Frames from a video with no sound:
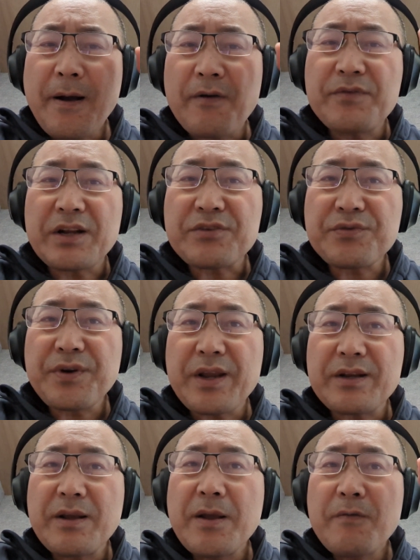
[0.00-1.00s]
of that
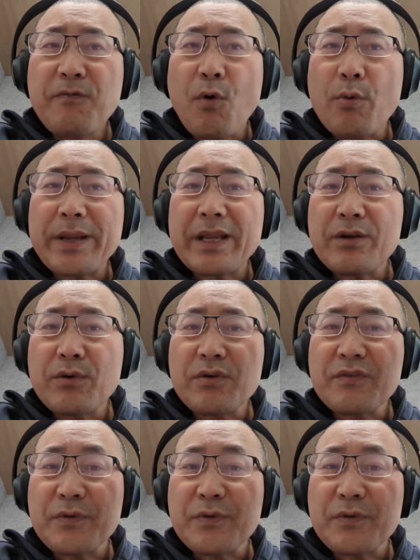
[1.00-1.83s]
trade forming in order